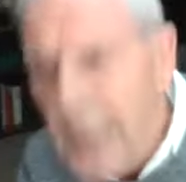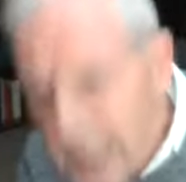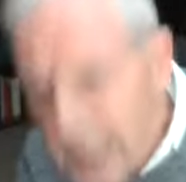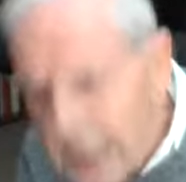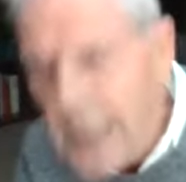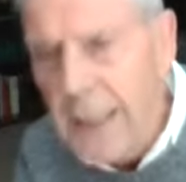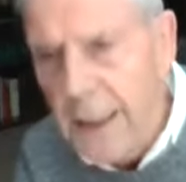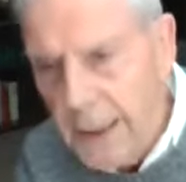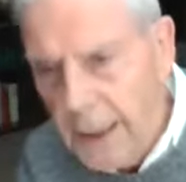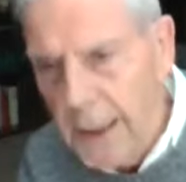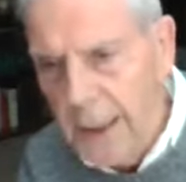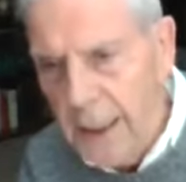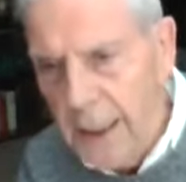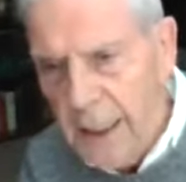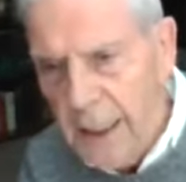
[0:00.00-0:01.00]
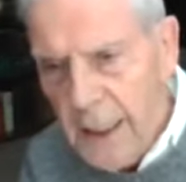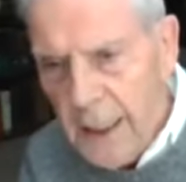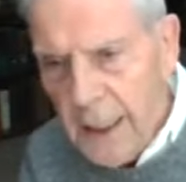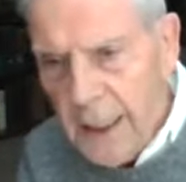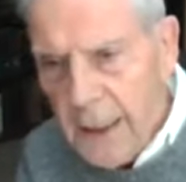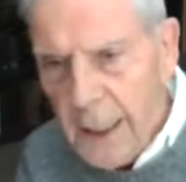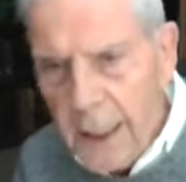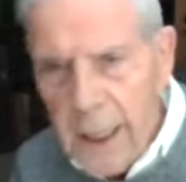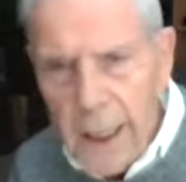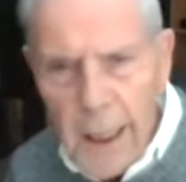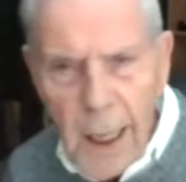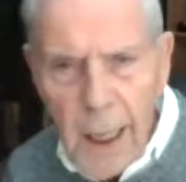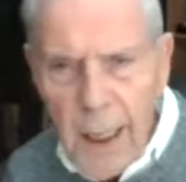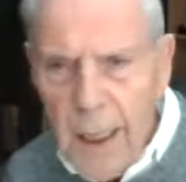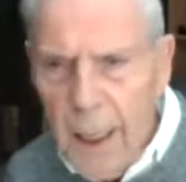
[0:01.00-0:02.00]
need to
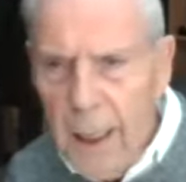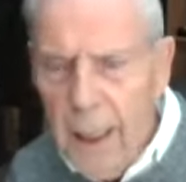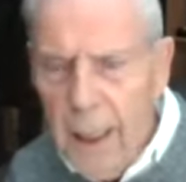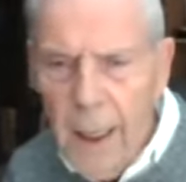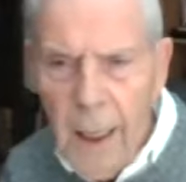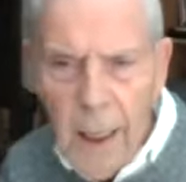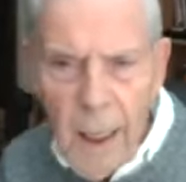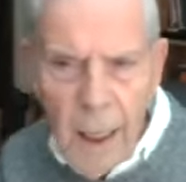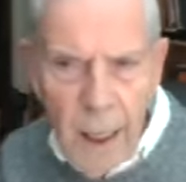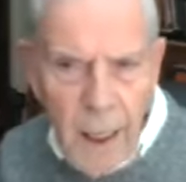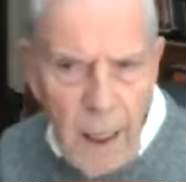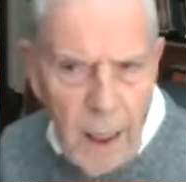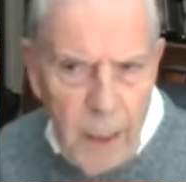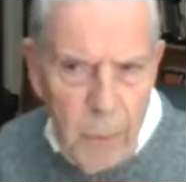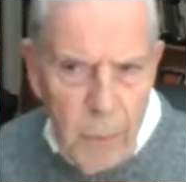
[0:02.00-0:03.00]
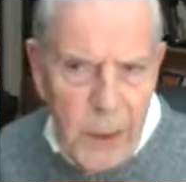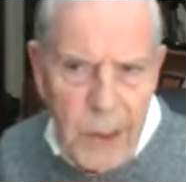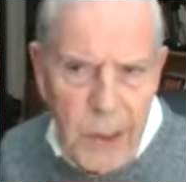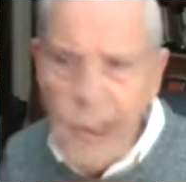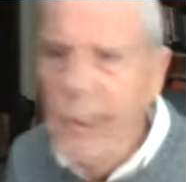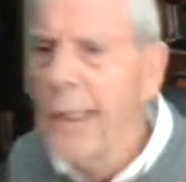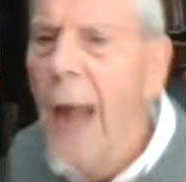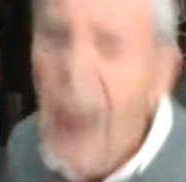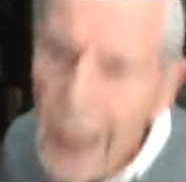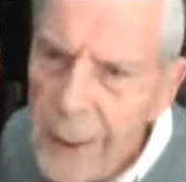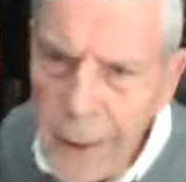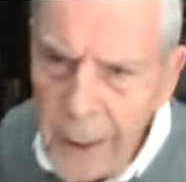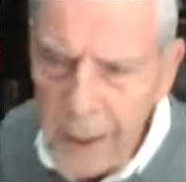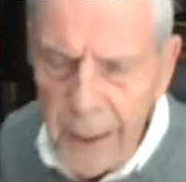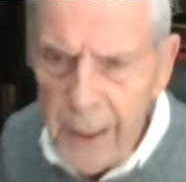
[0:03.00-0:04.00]
get in and, and be
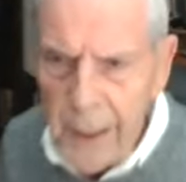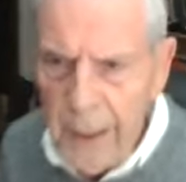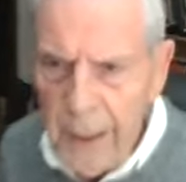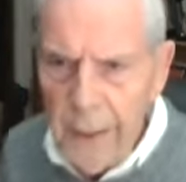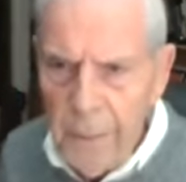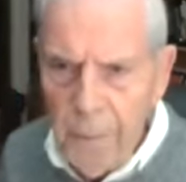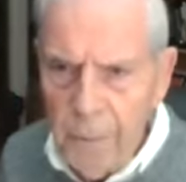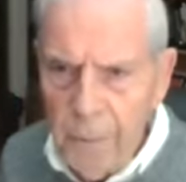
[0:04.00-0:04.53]
stunned